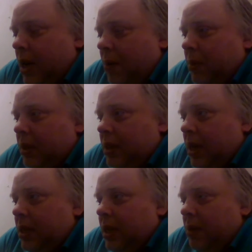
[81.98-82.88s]
It was
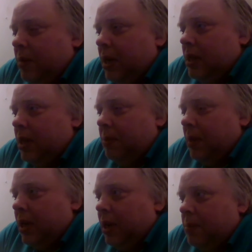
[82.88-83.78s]
nighttime by the time
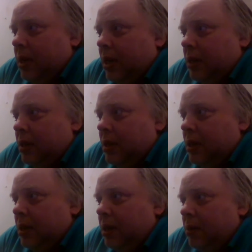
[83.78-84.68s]
the cops got
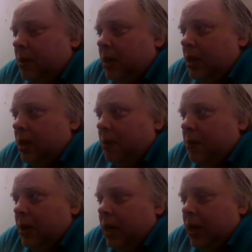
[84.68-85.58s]
there. It was daytime
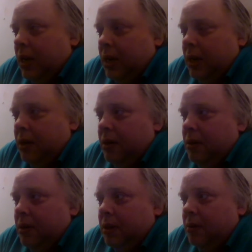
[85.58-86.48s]
when I got hit.
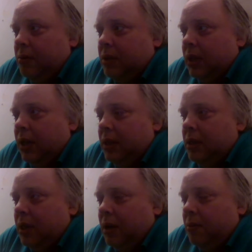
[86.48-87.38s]
It was
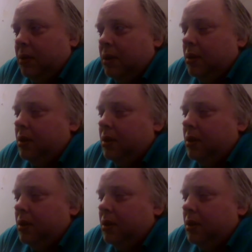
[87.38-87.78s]
light out.